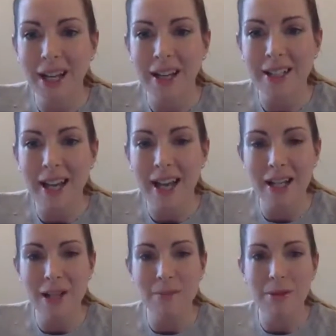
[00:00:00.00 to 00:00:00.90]
and
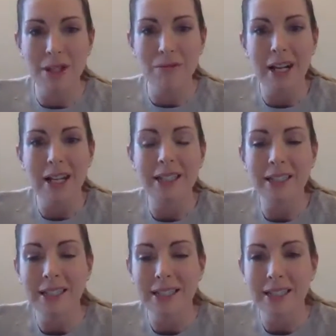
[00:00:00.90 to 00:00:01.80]
any money
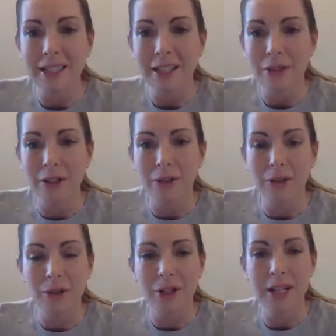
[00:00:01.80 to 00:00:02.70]
raised this evening through
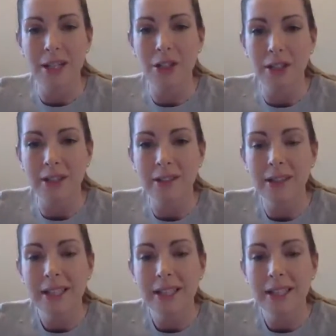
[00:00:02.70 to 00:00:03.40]
donations